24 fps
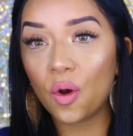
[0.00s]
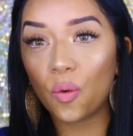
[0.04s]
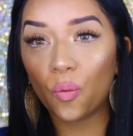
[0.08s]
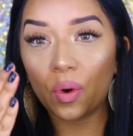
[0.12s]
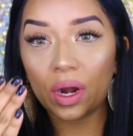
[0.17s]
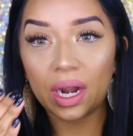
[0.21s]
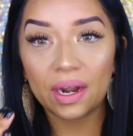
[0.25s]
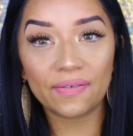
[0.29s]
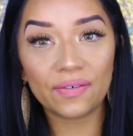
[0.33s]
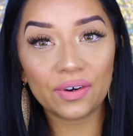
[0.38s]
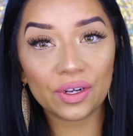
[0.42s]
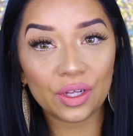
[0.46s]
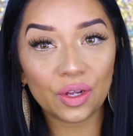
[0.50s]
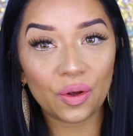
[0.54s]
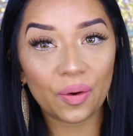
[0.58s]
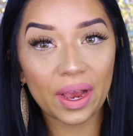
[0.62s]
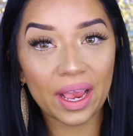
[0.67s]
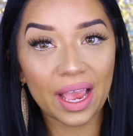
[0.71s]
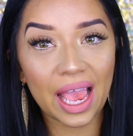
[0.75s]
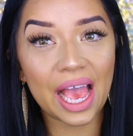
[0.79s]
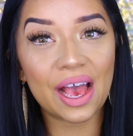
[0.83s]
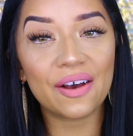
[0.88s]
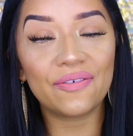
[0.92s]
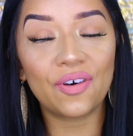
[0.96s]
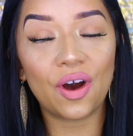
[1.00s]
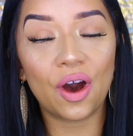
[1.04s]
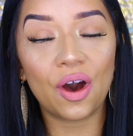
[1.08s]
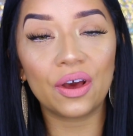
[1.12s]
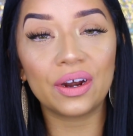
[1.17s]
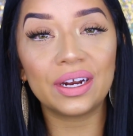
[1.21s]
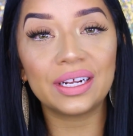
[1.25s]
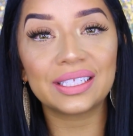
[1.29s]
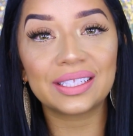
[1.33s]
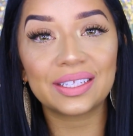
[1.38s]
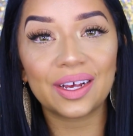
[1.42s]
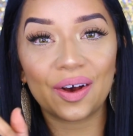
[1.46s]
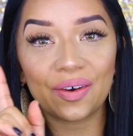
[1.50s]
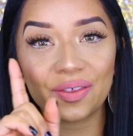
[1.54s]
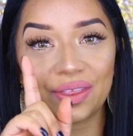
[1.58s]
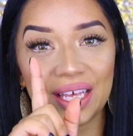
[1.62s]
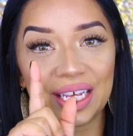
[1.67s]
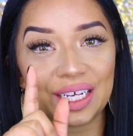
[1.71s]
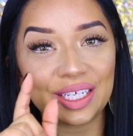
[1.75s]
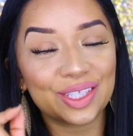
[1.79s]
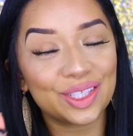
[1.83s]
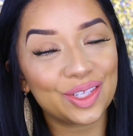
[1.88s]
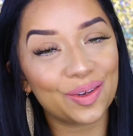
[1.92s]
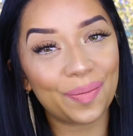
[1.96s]
Whatever glow I have on is all
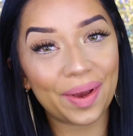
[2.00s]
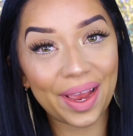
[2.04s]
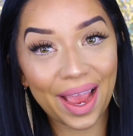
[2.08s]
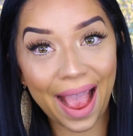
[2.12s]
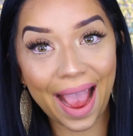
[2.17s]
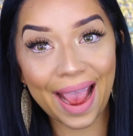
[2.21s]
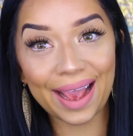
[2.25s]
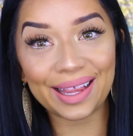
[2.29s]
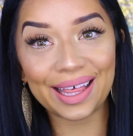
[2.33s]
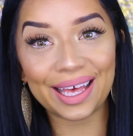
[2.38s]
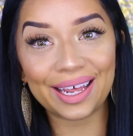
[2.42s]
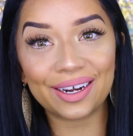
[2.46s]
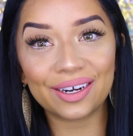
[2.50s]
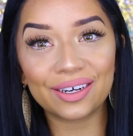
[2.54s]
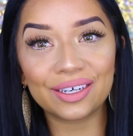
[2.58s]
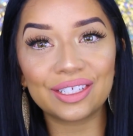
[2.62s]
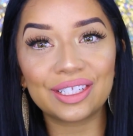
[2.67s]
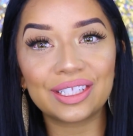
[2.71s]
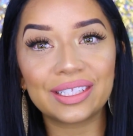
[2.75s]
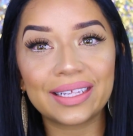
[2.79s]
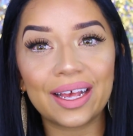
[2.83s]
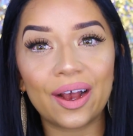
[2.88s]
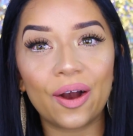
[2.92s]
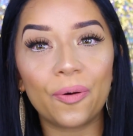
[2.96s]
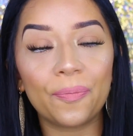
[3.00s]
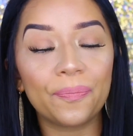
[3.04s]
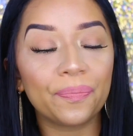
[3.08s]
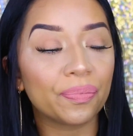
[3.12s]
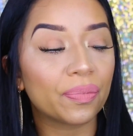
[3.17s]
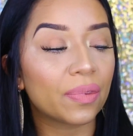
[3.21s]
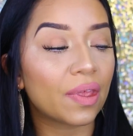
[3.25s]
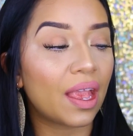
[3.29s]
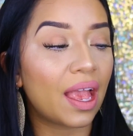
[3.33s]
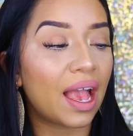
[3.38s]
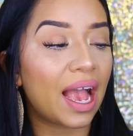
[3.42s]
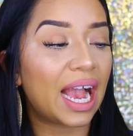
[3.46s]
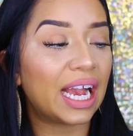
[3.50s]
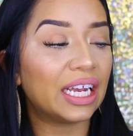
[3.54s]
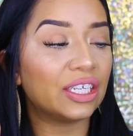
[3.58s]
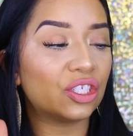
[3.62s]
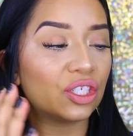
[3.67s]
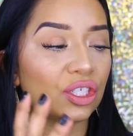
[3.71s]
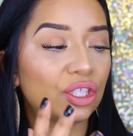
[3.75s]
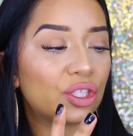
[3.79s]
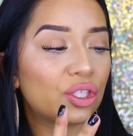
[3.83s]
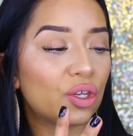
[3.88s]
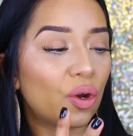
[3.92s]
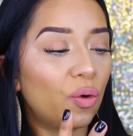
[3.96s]
thanks to my highlighter, so I
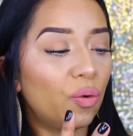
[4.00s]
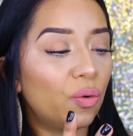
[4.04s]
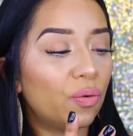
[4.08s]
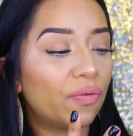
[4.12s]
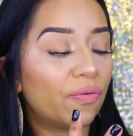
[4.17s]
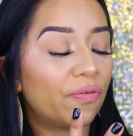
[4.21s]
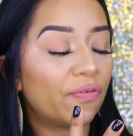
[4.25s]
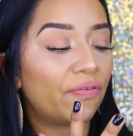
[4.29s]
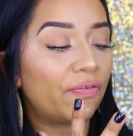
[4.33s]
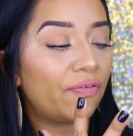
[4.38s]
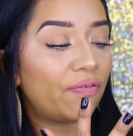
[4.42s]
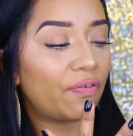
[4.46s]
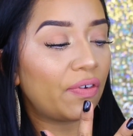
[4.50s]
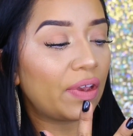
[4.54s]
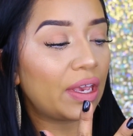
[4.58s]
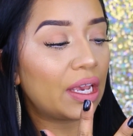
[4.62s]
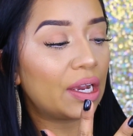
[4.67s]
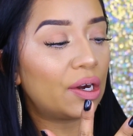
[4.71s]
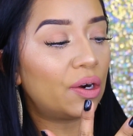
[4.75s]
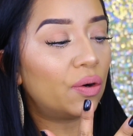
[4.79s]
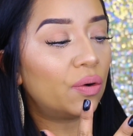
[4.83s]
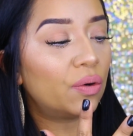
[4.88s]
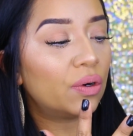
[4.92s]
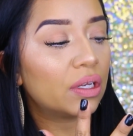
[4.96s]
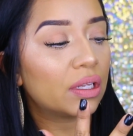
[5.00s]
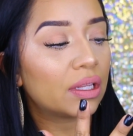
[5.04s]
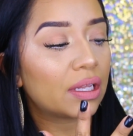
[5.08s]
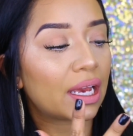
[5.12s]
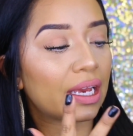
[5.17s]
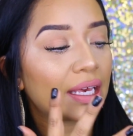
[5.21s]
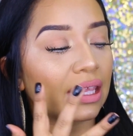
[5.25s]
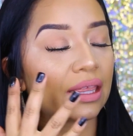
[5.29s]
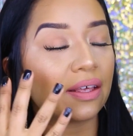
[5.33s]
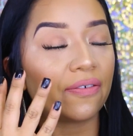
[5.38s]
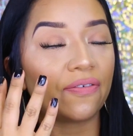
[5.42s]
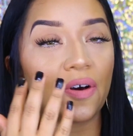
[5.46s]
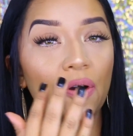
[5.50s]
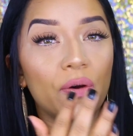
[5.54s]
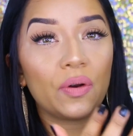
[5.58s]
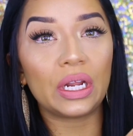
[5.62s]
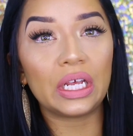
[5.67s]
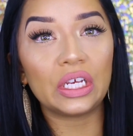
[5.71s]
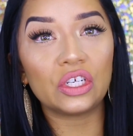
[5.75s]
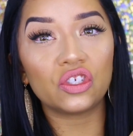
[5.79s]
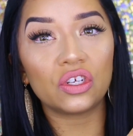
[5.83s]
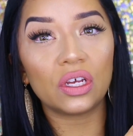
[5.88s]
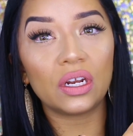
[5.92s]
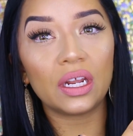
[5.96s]
just don't feel like the
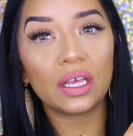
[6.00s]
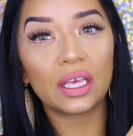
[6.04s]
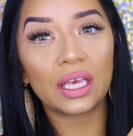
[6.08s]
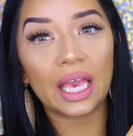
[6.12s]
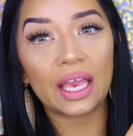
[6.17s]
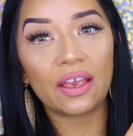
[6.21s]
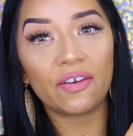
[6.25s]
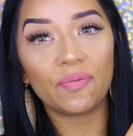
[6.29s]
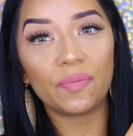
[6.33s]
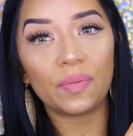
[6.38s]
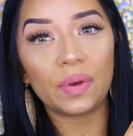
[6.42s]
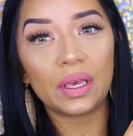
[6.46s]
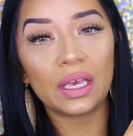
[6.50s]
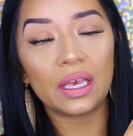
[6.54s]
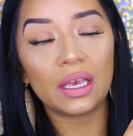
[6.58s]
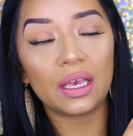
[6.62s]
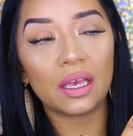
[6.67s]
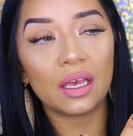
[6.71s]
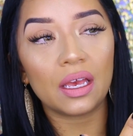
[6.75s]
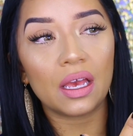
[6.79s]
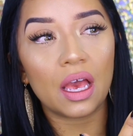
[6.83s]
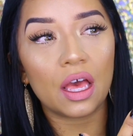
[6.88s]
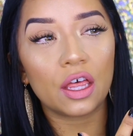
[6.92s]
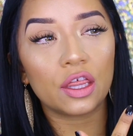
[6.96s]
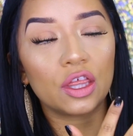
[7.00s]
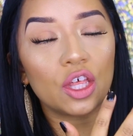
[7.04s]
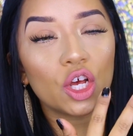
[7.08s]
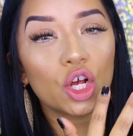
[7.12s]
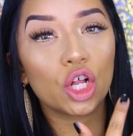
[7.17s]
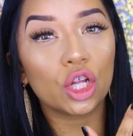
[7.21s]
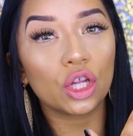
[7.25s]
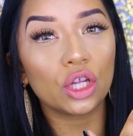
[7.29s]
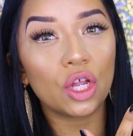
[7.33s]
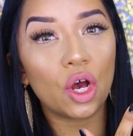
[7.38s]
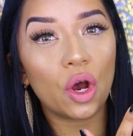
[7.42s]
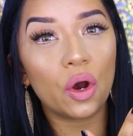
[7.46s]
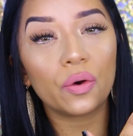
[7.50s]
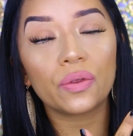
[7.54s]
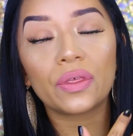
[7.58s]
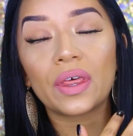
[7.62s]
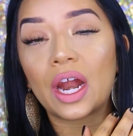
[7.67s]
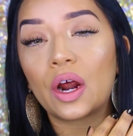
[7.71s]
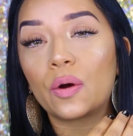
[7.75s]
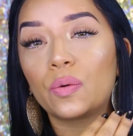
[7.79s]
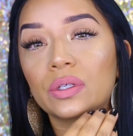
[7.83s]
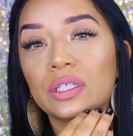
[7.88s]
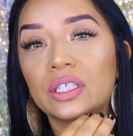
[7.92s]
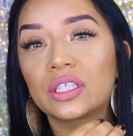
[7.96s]
foundation gave me the glow
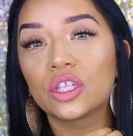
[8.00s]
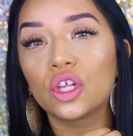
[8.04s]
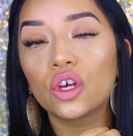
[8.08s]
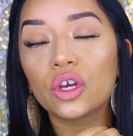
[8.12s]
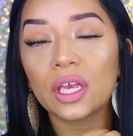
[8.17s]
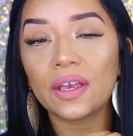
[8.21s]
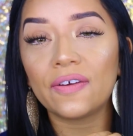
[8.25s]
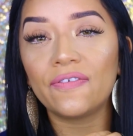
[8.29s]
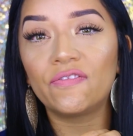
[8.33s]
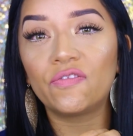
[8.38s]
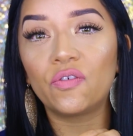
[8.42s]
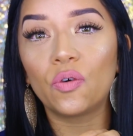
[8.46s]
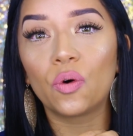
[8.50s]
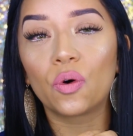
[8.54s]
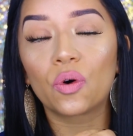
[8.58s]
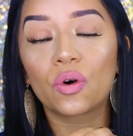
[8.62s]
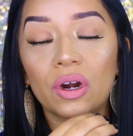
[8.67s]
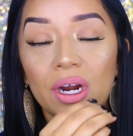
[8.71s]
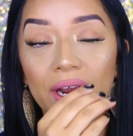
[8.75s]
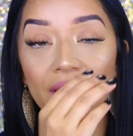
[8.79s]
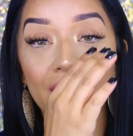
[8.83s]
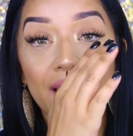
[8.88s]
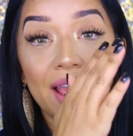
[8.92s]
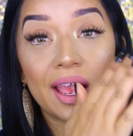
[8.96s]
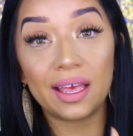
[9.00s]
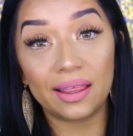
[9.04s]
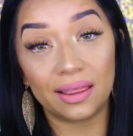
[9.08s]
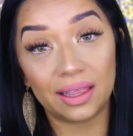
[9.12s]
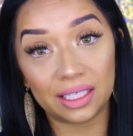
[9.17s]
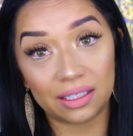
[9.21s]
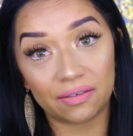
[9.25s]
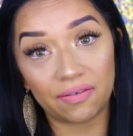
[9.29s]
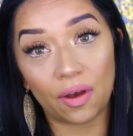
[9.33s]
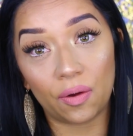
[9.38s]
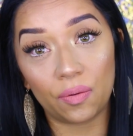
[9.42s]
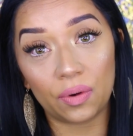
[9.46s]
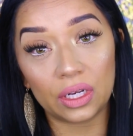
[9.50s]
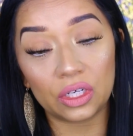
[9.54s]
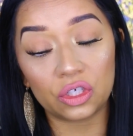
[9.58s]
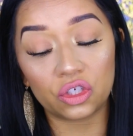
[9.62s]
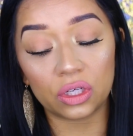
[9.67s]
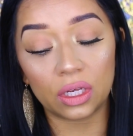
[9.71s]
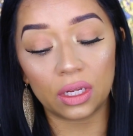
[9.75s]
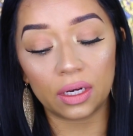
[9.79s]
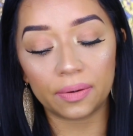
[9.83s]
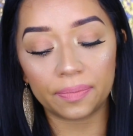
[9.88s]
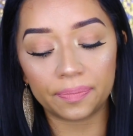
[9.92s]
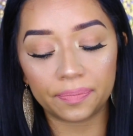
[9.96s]
that I was looking for in this
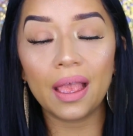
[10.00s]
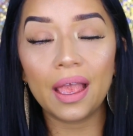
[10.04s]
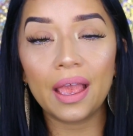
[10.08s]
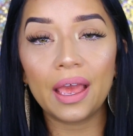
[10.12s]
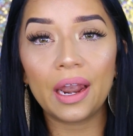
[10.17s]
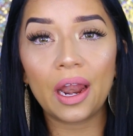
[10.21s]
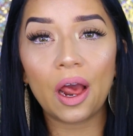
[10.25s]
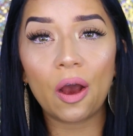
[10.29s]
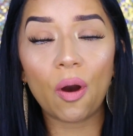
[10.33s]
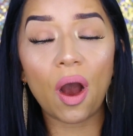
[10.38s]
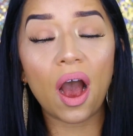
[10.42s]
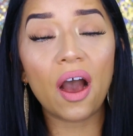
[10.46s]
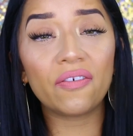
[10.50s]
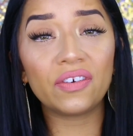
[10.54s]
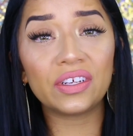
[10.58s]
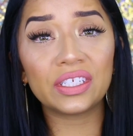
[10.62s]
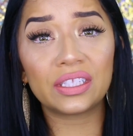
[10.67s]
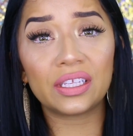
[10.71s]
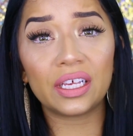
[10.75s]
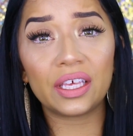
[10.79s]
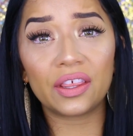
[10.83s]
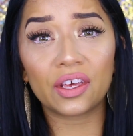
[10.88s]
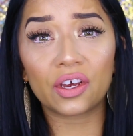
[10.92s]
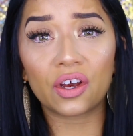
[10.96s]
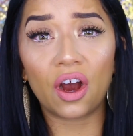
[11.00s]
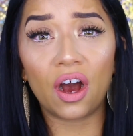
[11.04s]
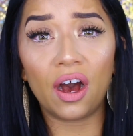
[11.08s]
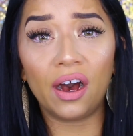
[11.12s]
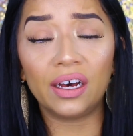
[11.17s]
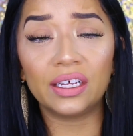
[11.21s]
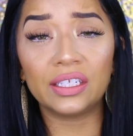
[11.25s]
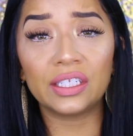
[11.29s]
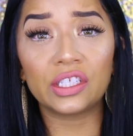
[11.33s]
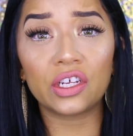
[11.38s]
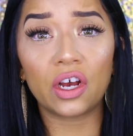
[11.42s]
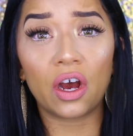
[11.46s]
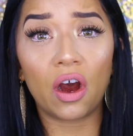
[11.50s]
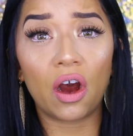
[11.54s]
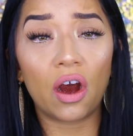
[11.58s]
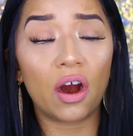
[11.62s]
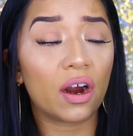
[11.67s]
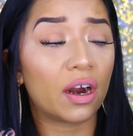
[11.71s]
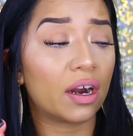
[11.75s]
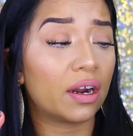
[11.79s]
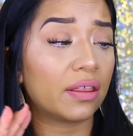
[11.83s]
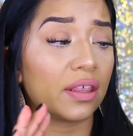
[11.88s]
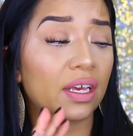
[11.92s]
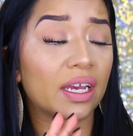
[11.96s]
foundation. Now obviously the cons
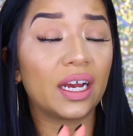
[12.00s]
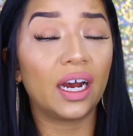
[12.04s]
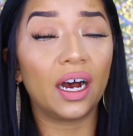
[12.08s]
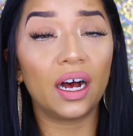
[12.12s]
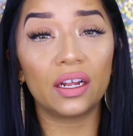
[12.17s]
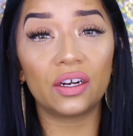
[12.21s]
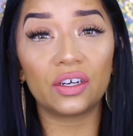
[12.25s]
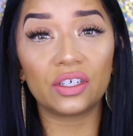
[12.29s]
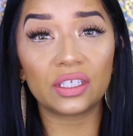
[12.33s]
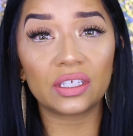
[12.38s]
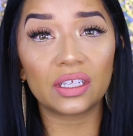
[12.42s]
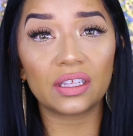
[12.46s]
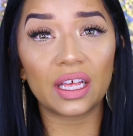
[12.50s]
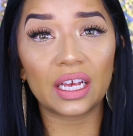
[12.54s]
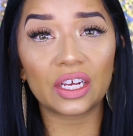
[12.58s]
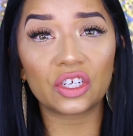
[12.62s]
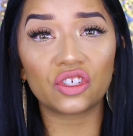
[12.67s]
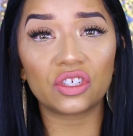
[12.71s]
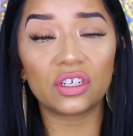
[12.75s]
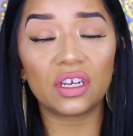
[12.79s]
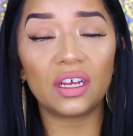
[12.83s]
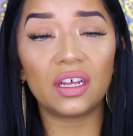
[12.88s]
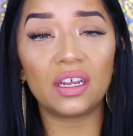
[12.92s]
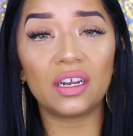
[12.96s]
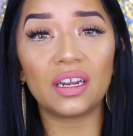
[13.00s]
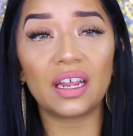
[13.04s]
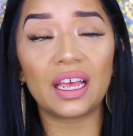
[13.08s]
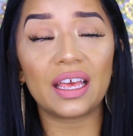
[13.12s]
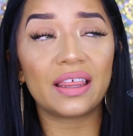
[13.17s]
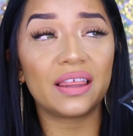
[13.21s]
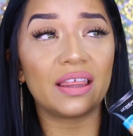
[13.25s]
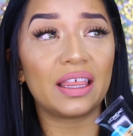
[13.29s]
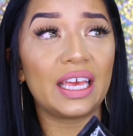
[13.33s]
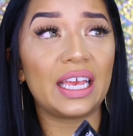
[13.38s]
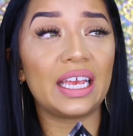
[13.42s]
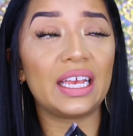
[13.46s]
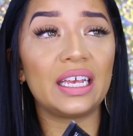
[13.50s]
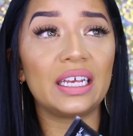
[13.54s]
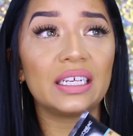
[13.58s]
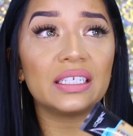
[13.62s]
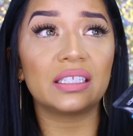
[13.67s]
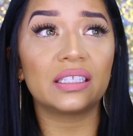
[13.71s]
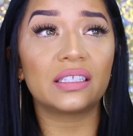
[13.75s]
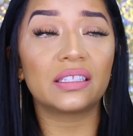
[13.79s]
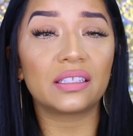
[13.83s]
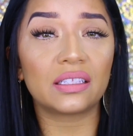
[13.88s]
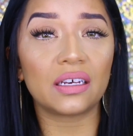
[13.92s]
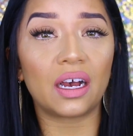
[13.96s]
are the color selection. They
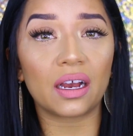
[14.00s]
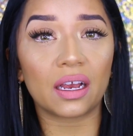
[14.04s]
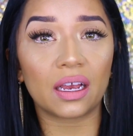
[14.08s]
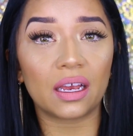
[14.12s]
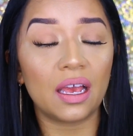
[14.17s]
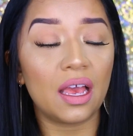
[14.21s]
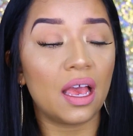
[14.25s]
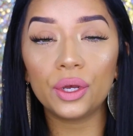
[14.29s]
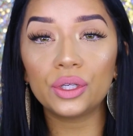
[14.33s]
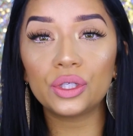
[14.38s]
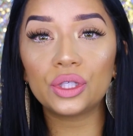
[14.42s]
suck.